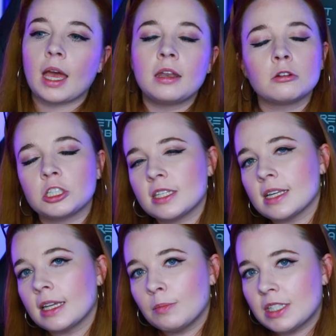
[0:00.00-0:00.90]
And not
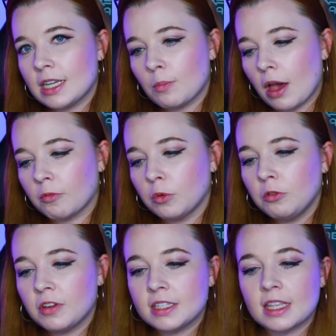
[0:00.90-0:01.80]
just a limited amount of
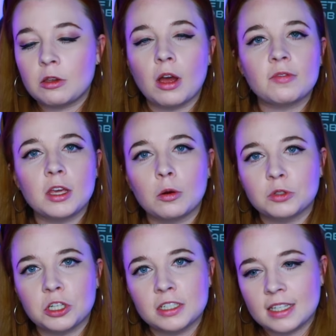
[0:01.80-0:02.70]
movies that you have the
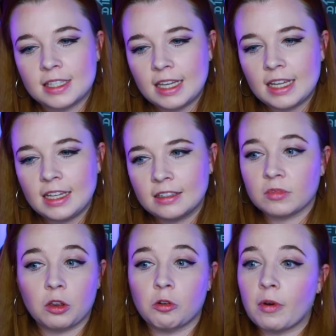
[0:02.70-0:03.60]
option to see
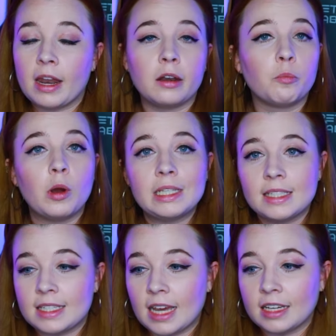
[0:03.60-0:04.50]
on a random
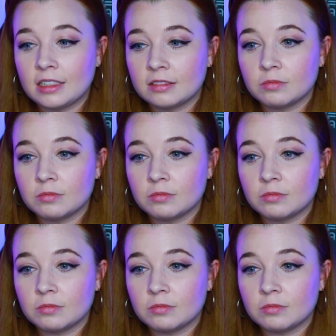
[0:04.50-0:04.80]
Wednesday,